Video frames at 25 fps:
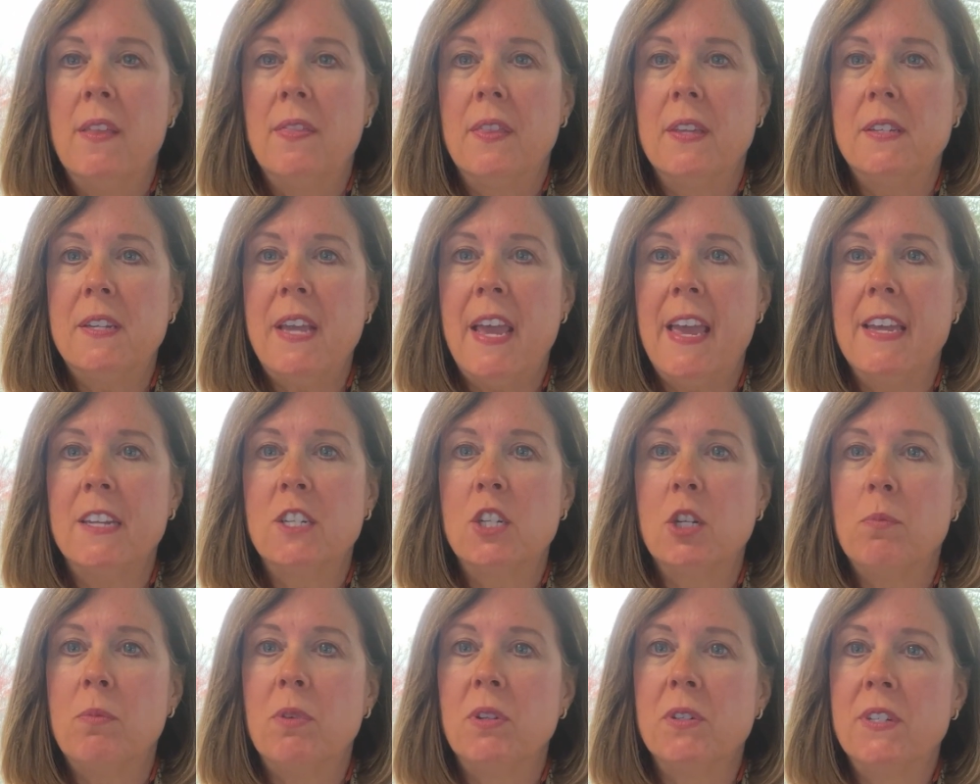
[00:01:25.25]
The
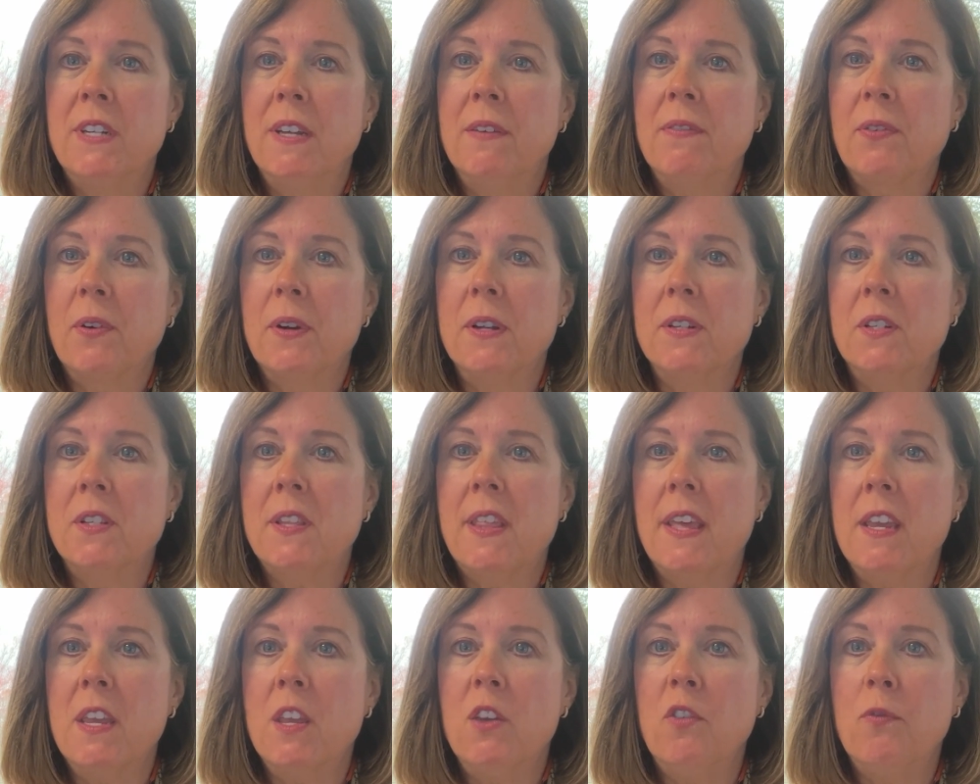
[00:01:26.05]
tangible difference
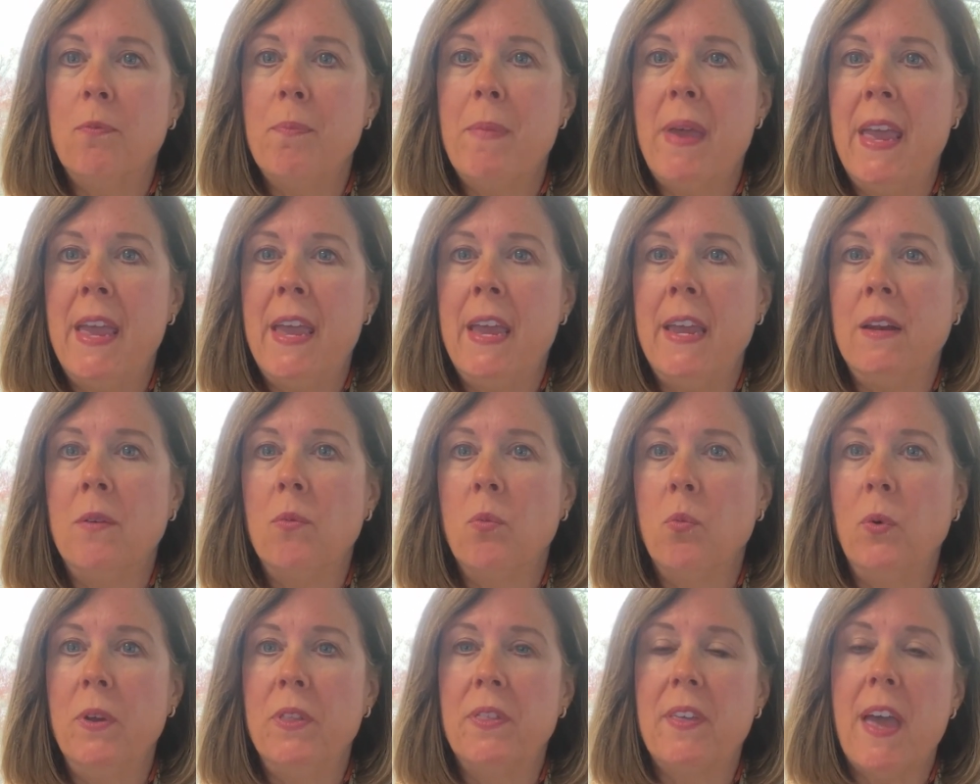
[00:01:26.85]
that you've made
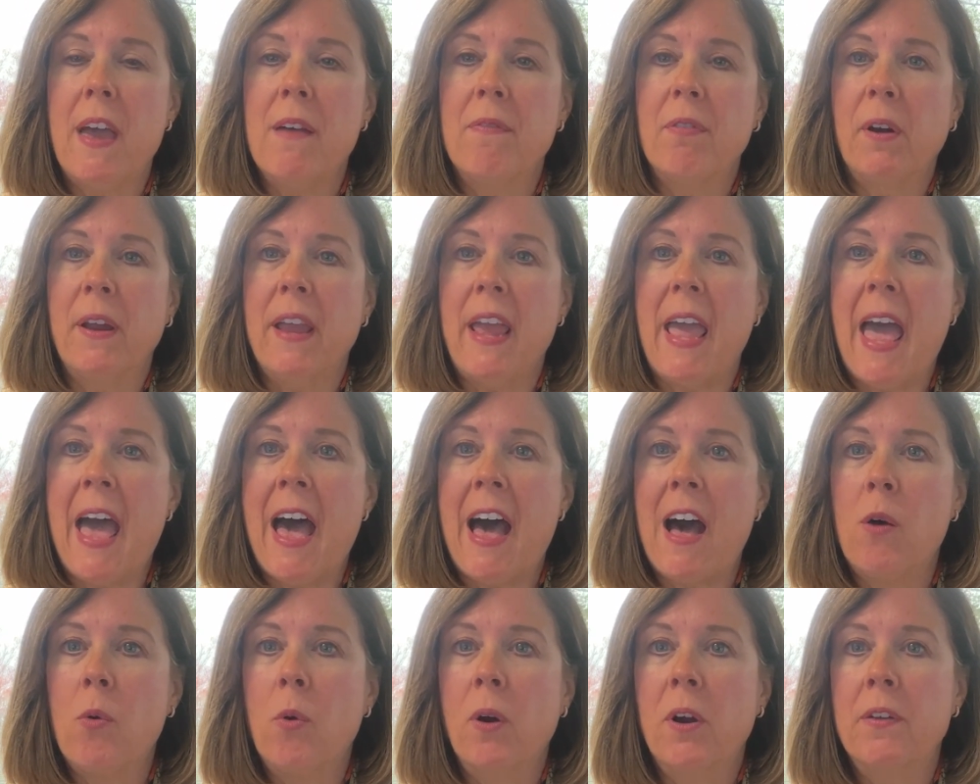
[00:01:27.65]
with every
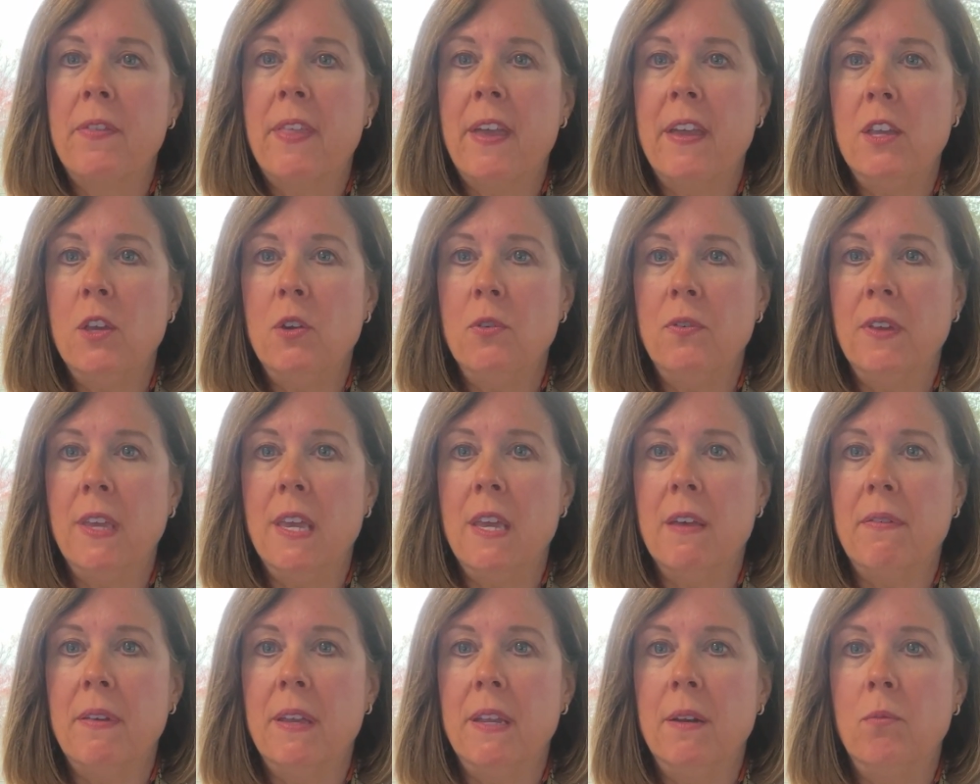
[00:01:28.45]
hour that you've
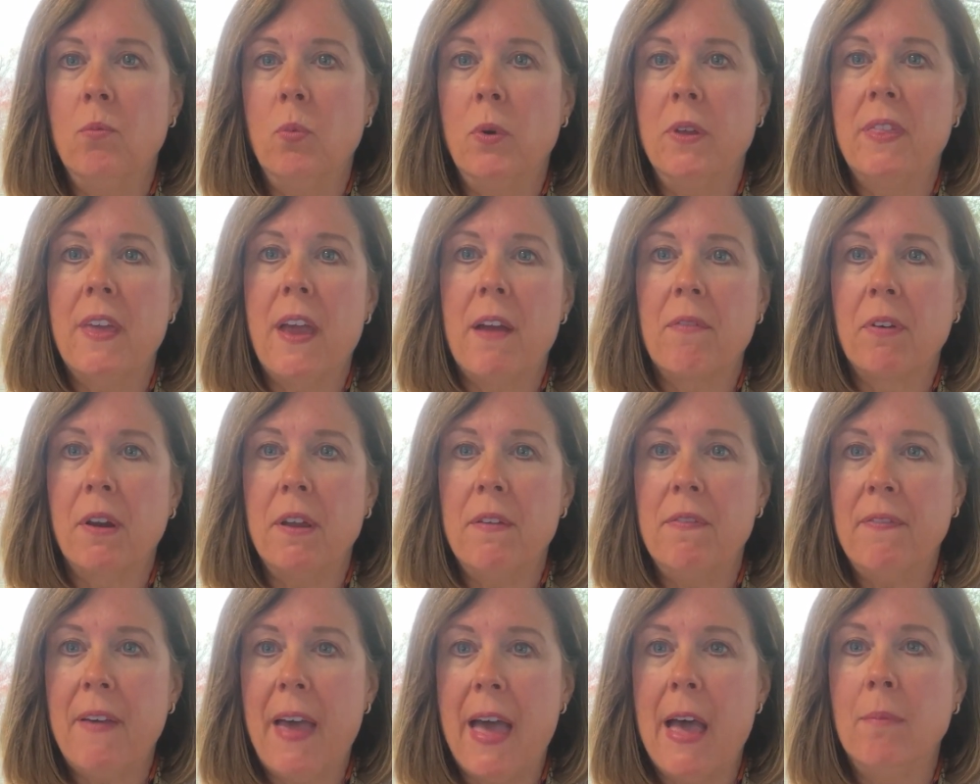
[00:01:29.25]
given, with
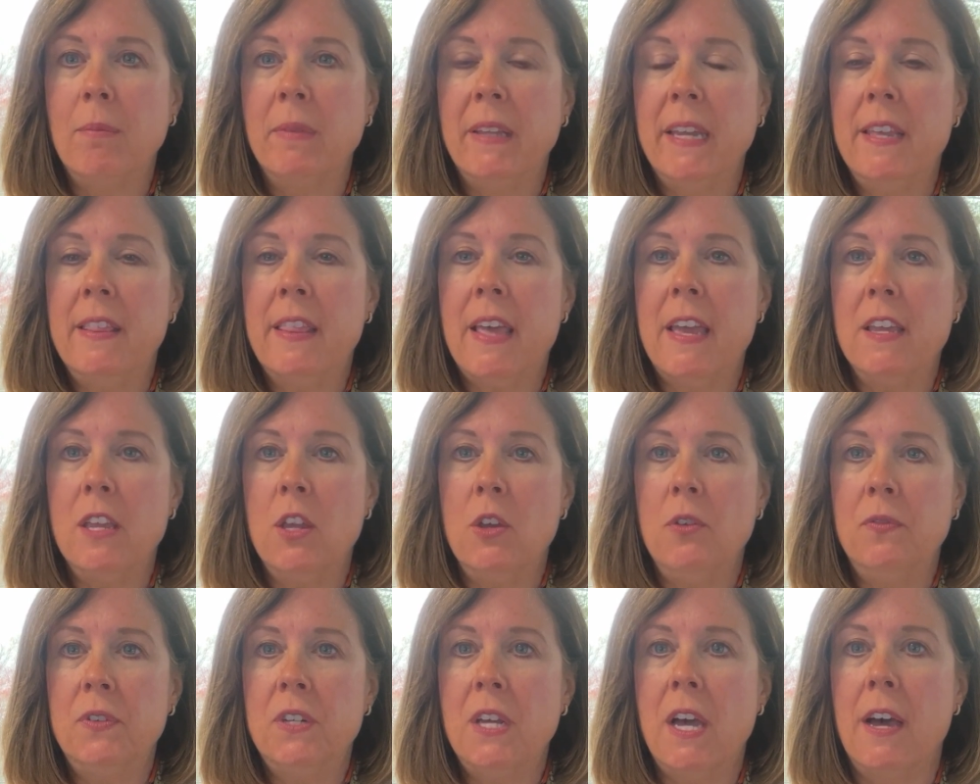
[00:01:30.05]
every family that
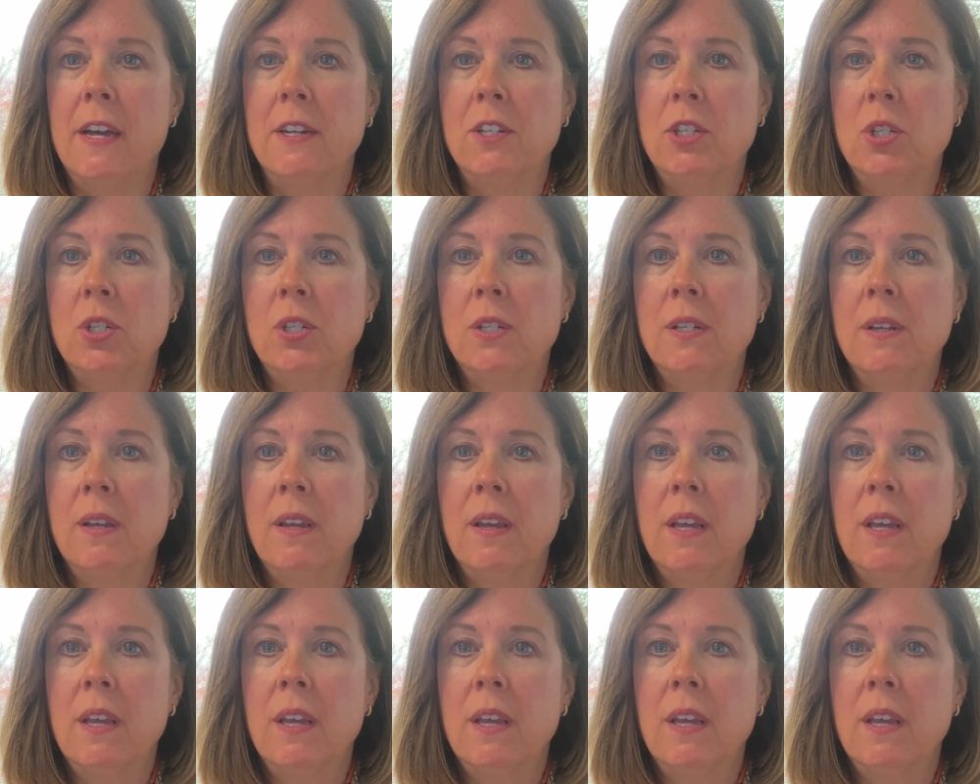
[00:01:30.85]
you've touched,